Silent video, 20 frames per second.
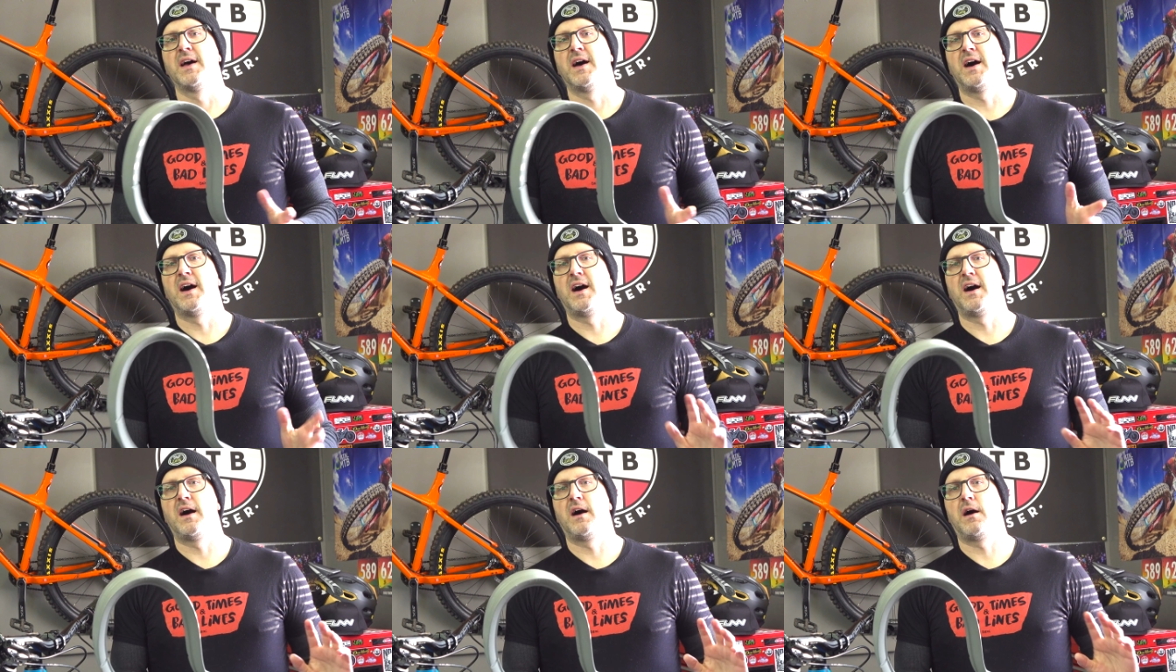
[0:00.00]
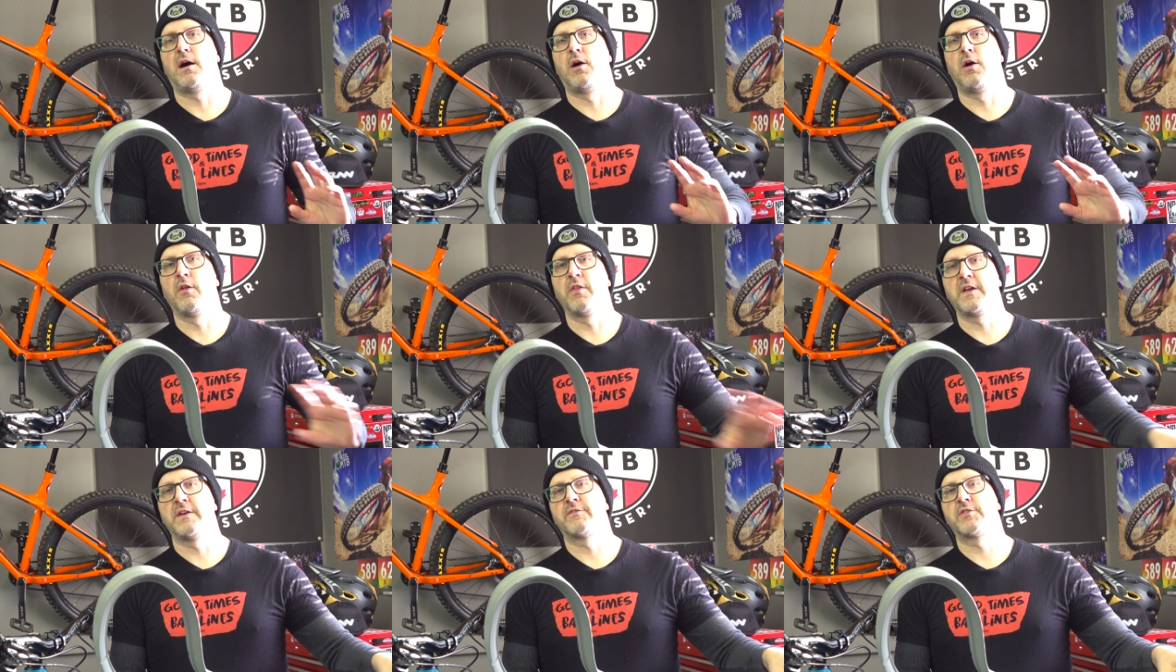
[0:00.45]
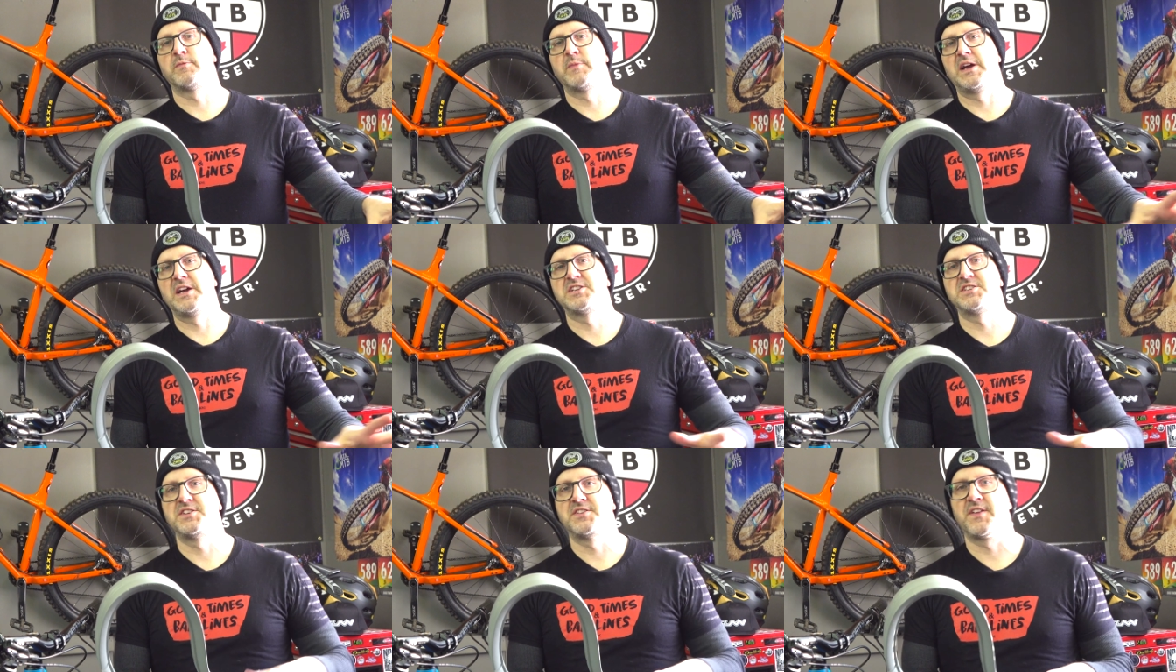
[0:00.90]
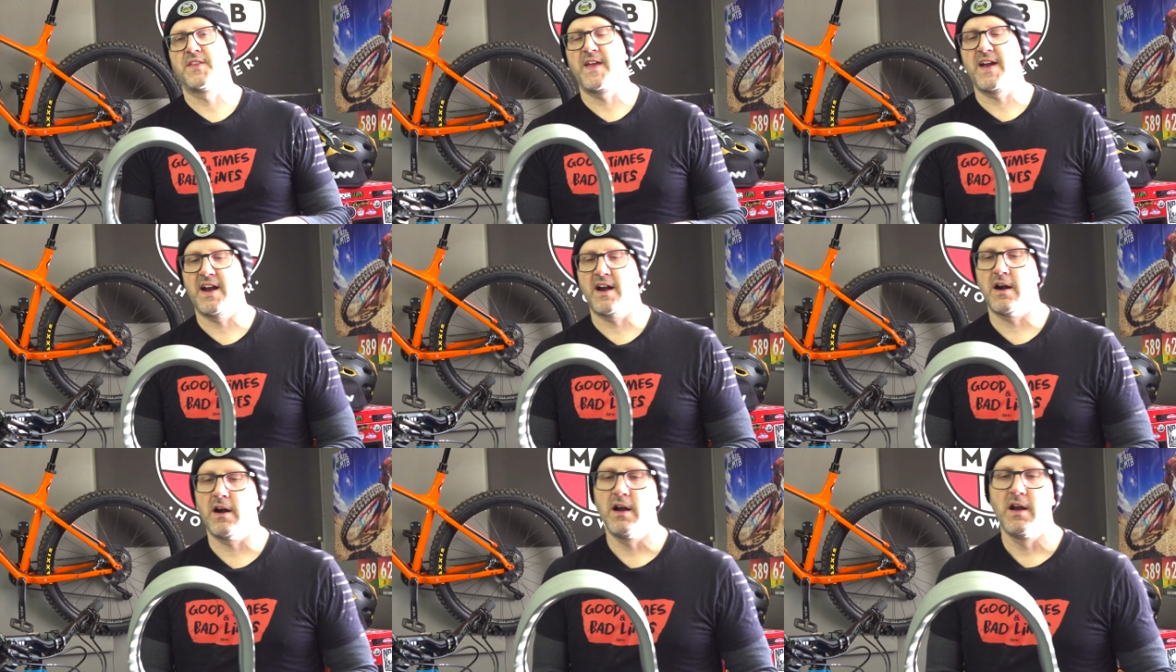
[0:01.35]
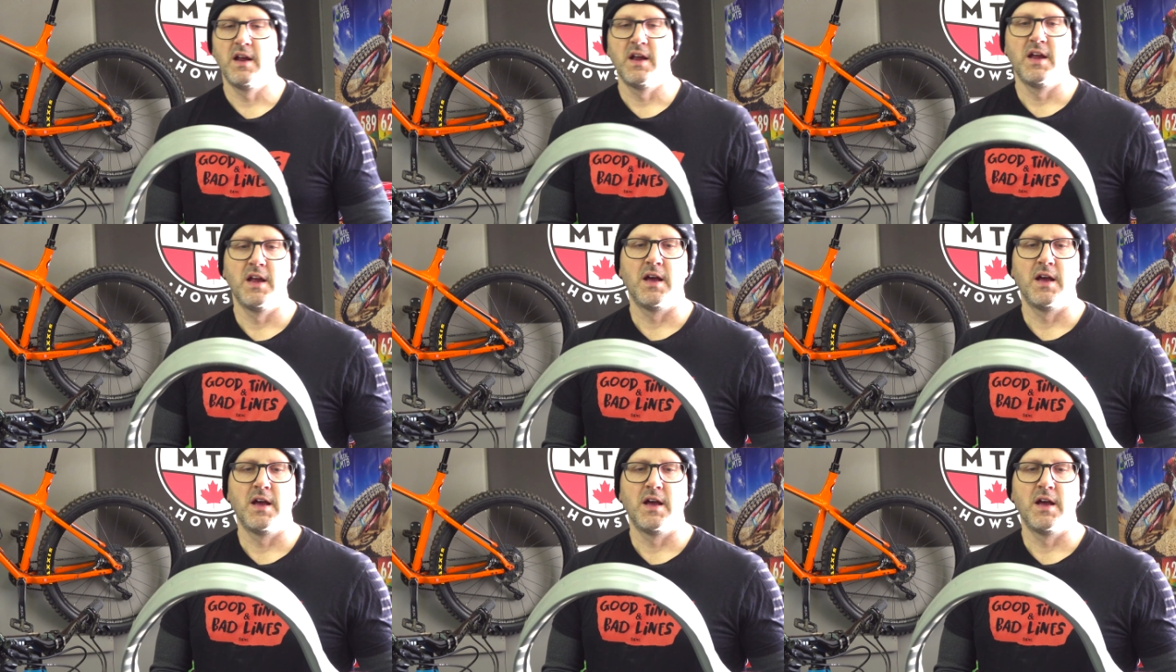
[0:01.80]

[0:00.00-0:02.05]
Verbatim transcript: Uh, all the information's there.